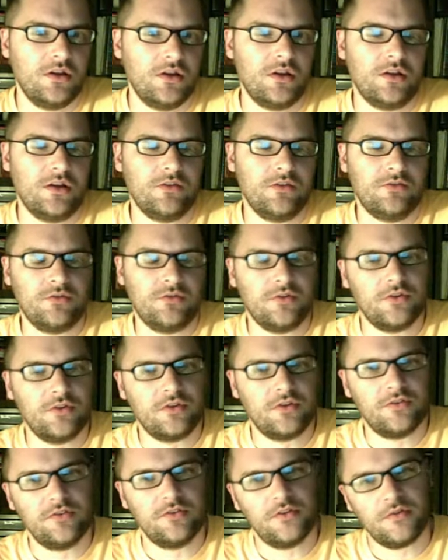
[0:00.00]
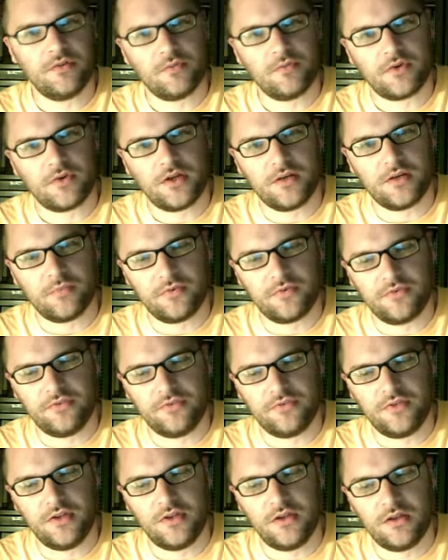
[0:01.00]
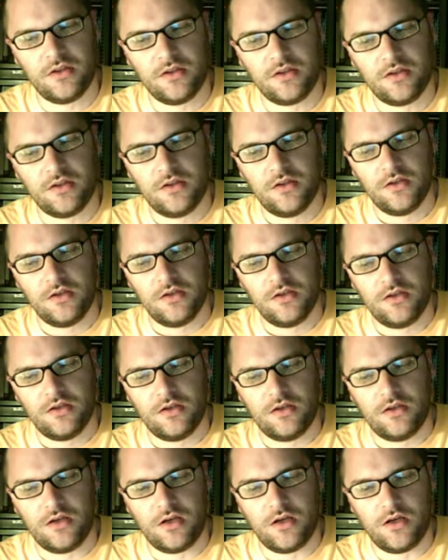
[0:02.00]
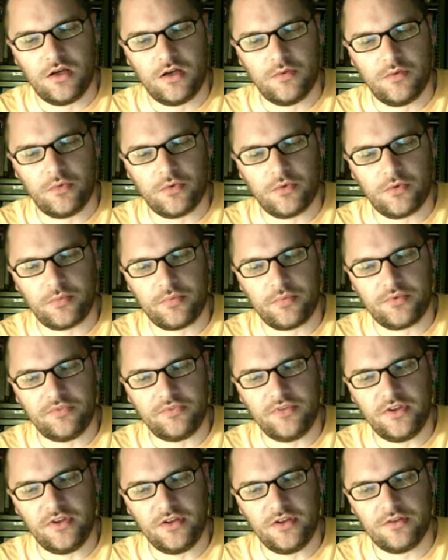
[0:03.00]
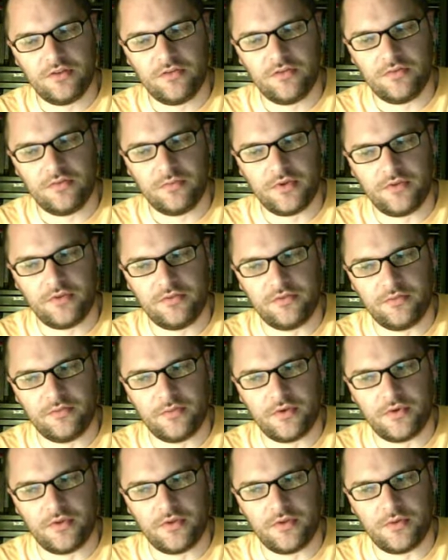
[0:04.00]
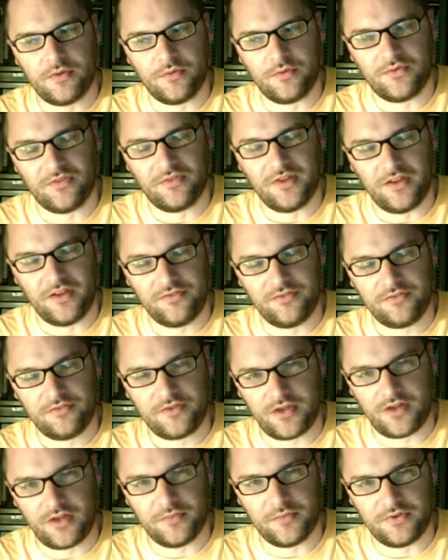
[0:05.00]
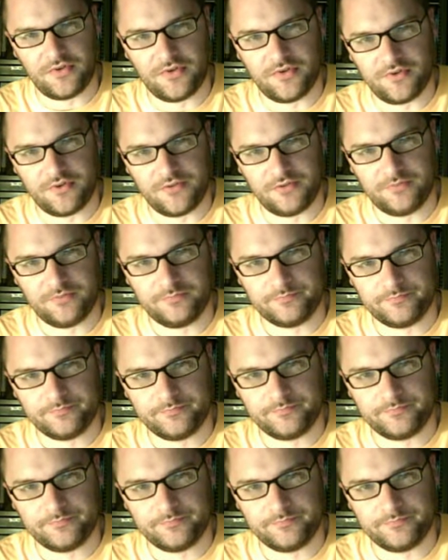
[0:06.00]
And so you can see that we're kind of proceeding, we were proceeding to places where there was less competition.